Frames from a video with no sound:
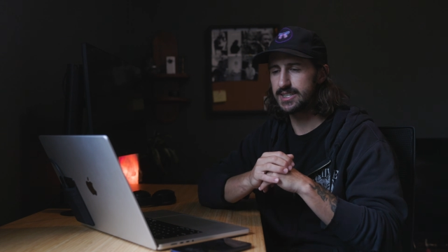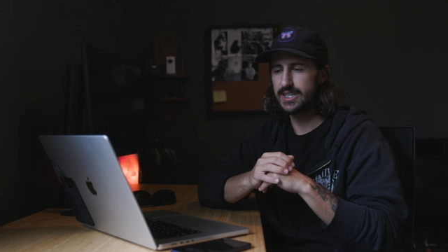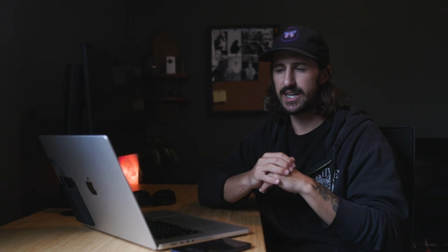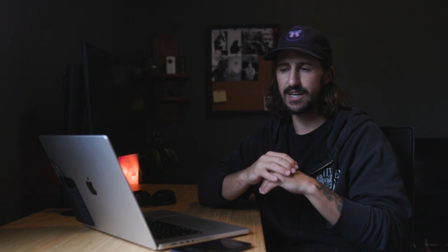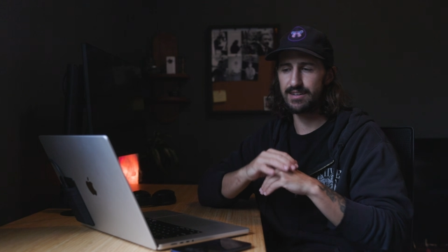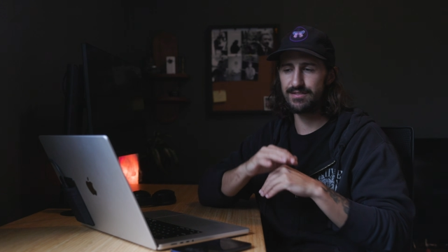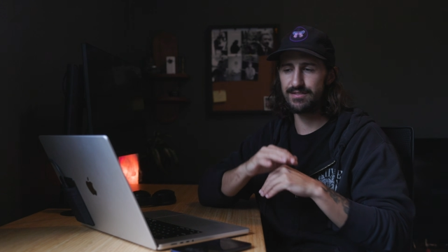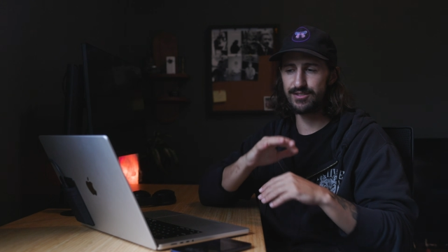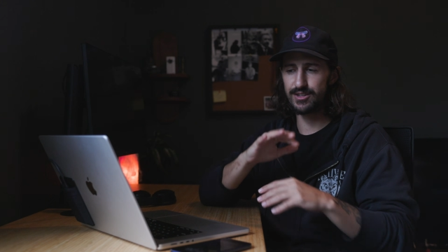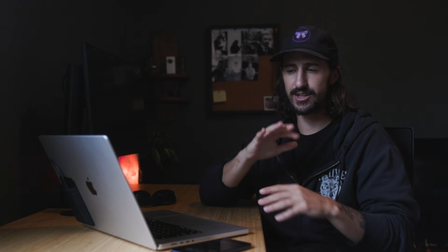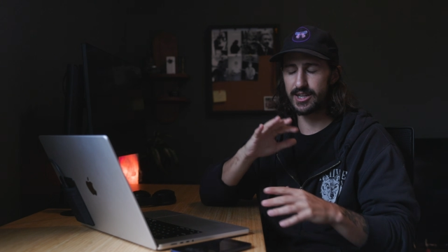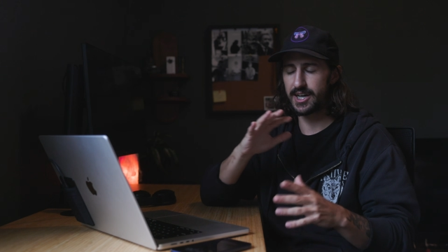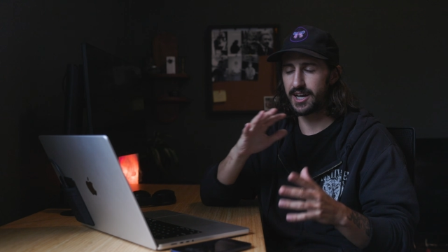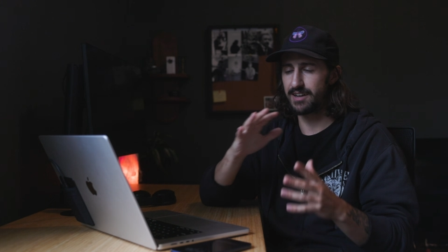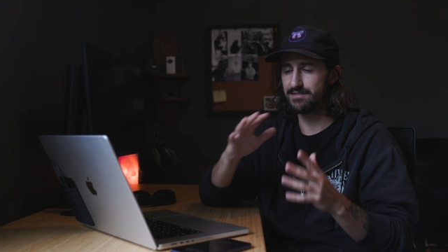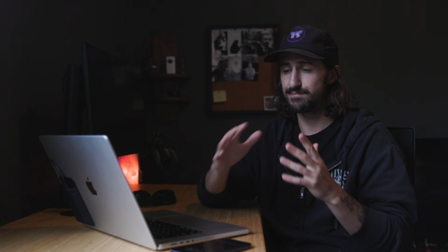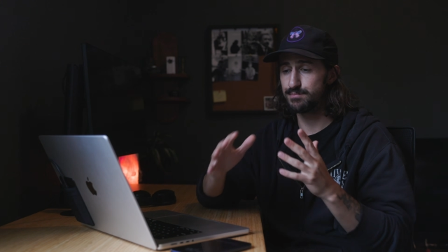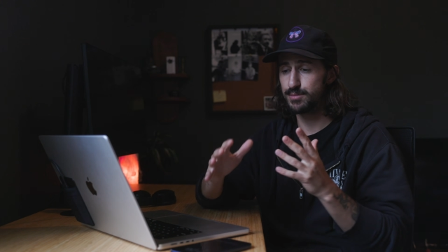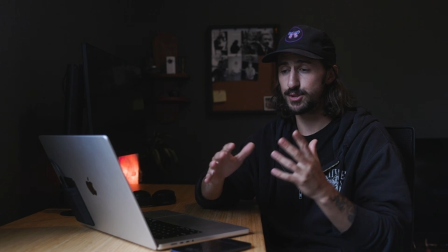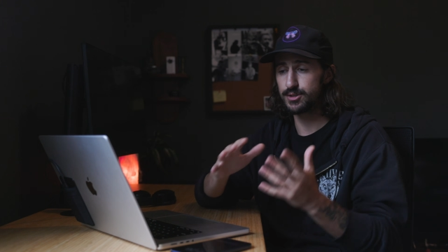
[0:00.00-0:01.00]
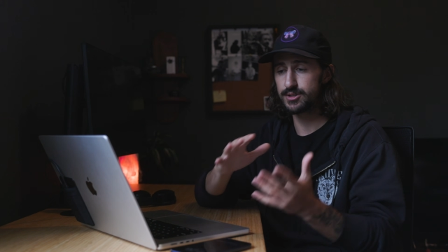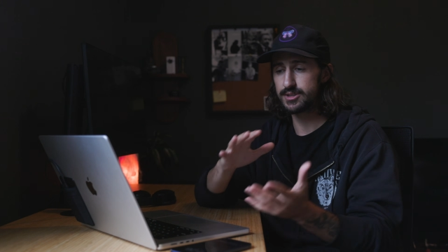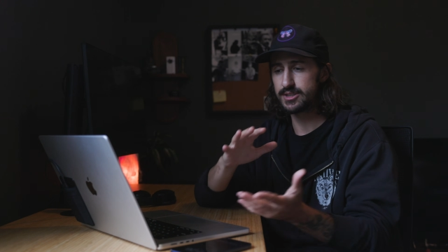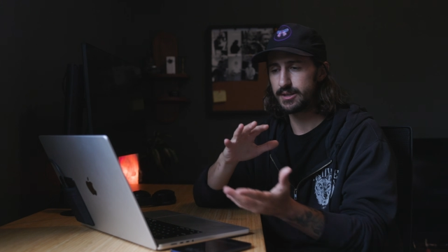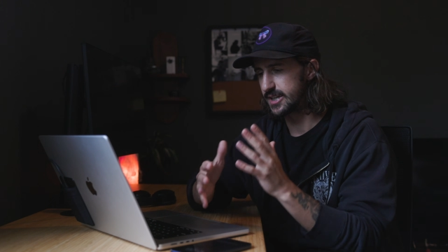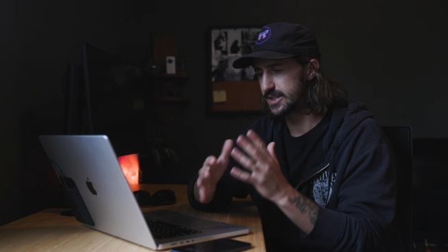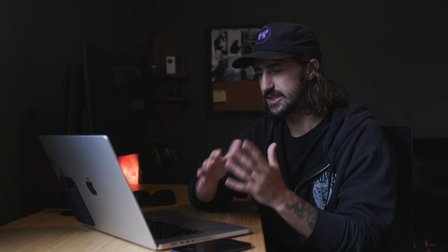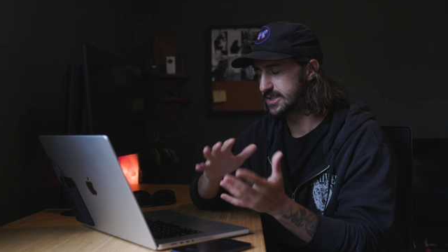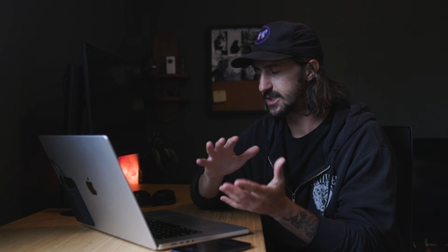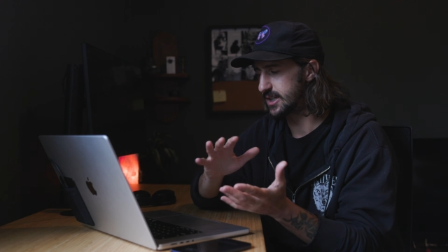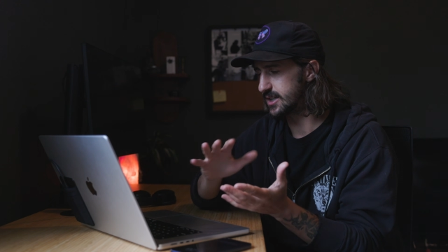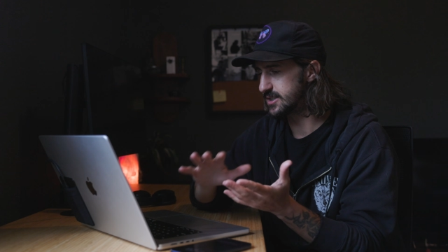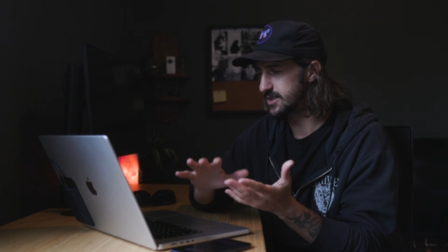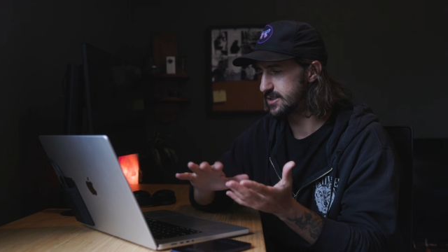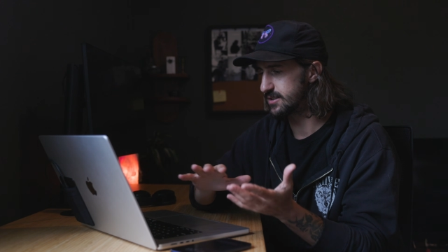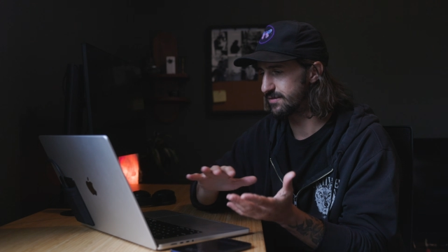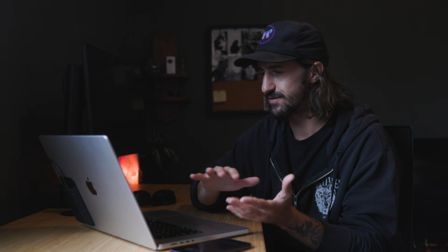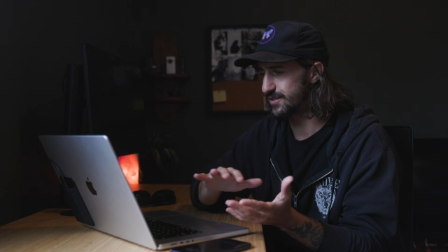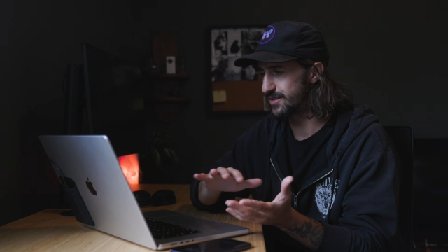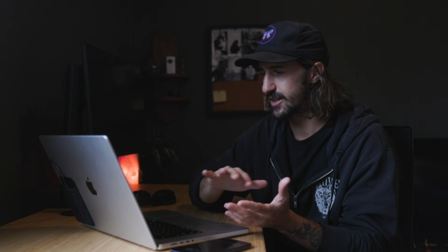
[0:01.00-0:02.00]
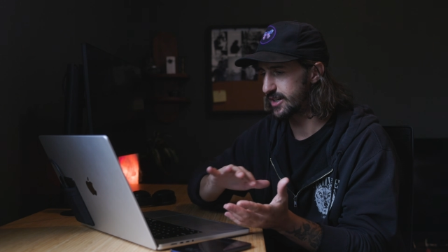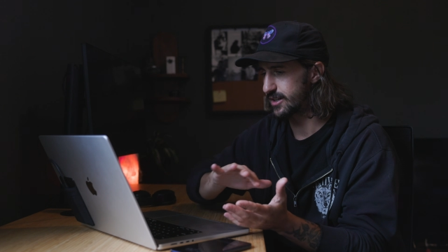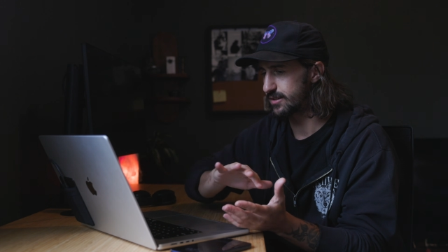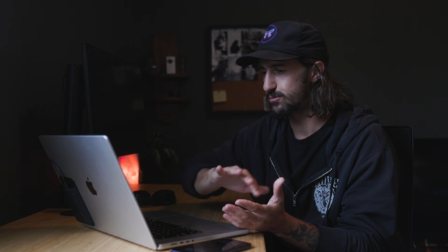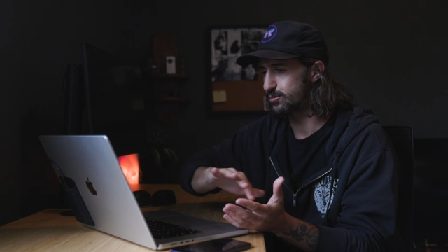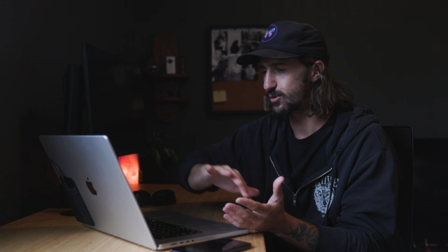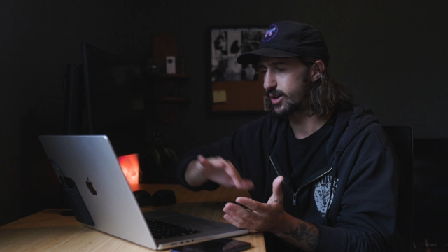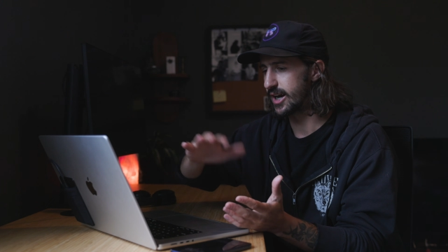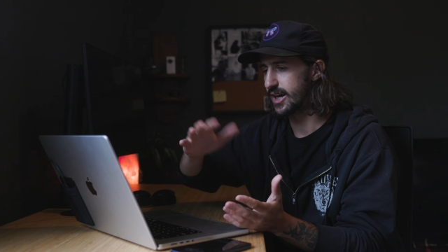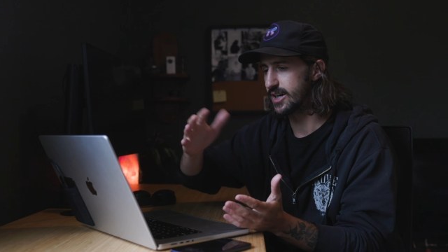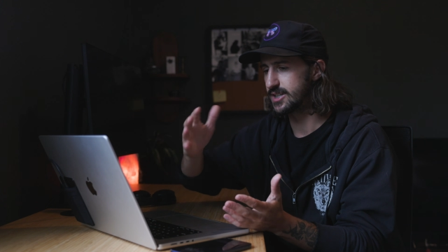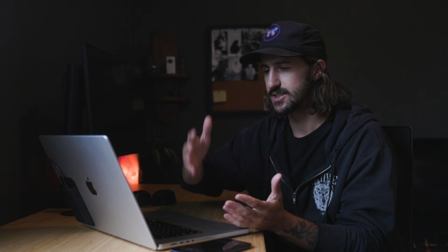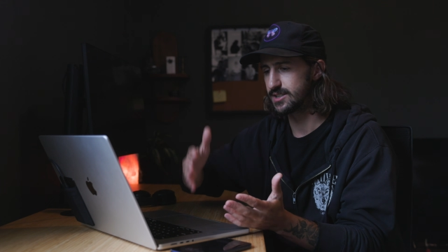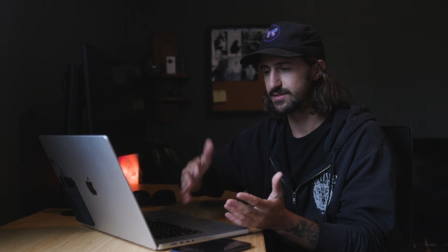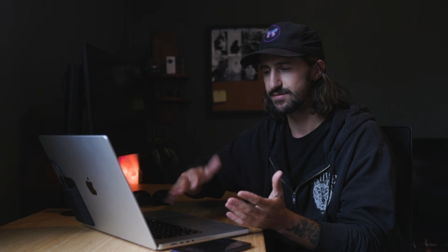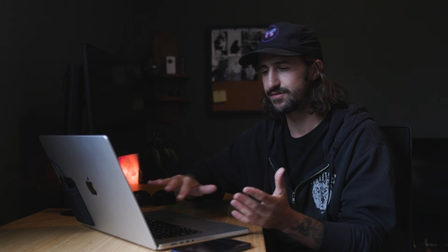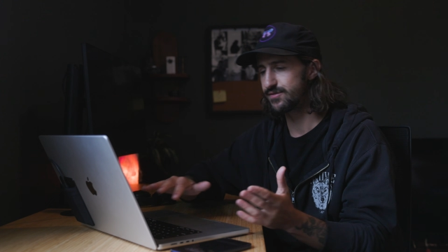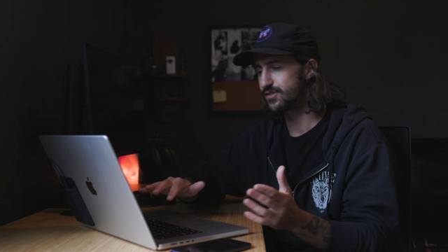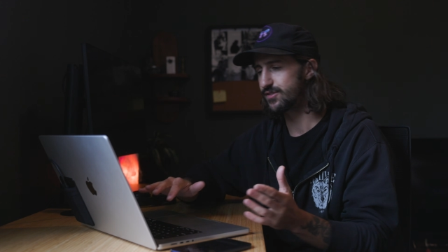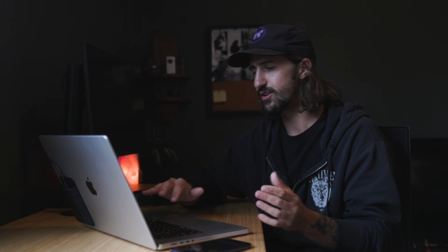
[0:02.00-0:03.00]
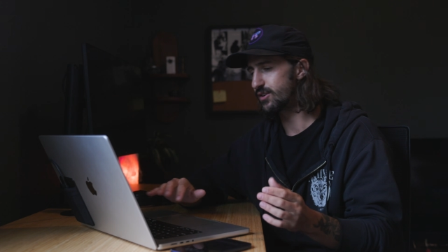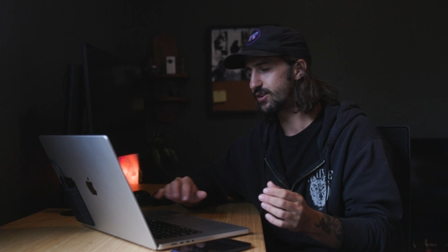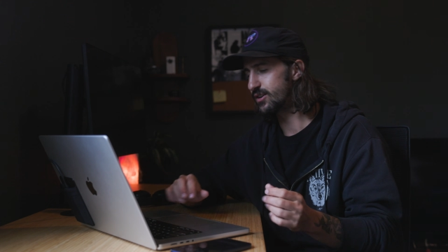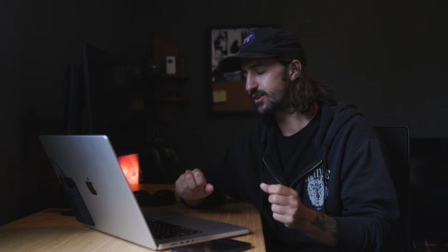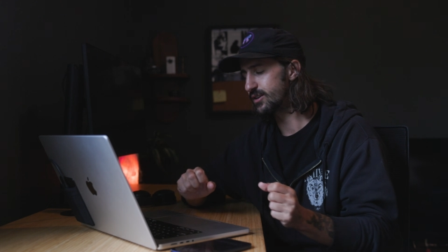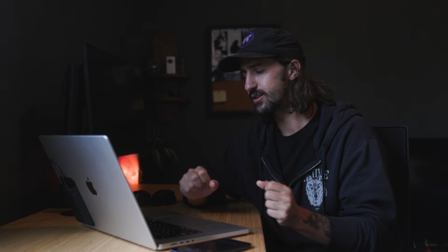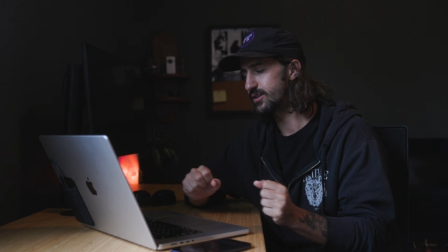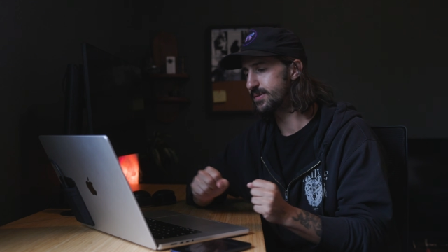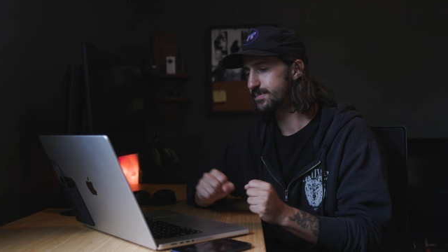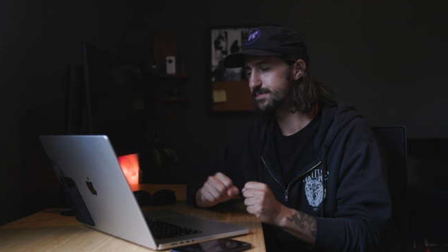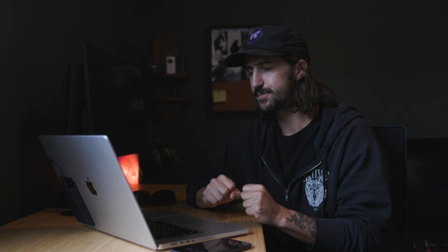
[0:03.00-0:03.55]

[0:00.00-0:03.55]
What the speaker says: I feel like I've built a sense of like rise and fall.